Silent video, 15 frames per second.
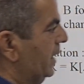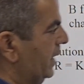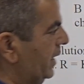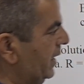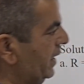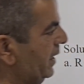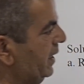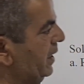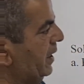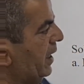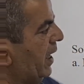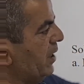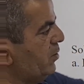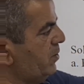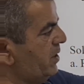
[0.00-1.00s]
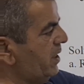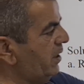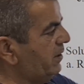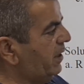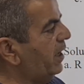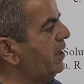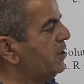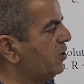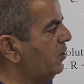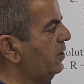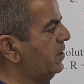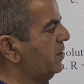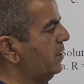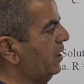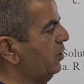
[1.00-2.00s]
As we said, K is
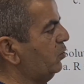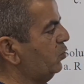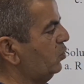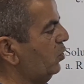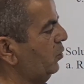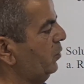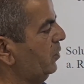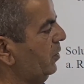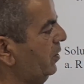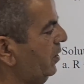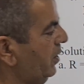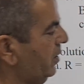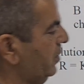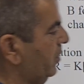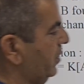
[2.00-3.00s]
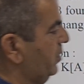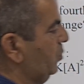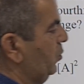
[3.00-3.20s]
constant, so we're going to ignore it.